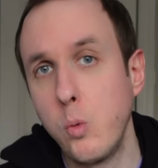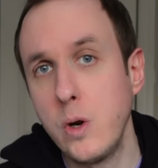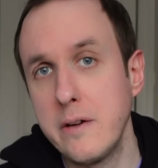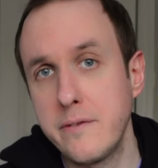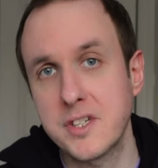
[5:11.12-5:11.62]

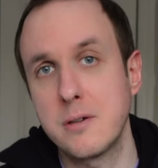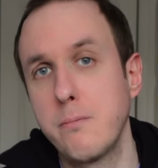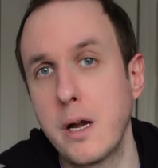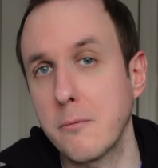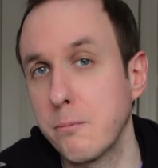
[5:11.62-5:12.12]
with some
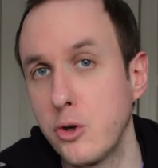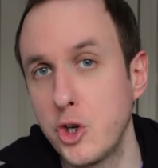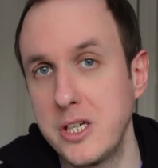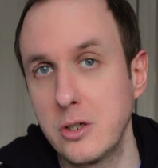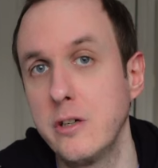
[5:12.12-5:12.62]

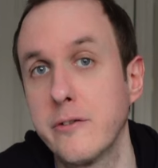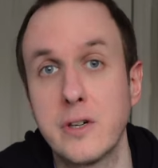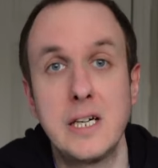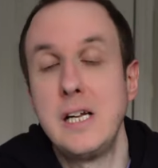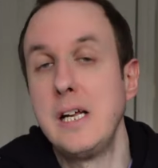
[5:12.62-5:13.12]
cushioning over it.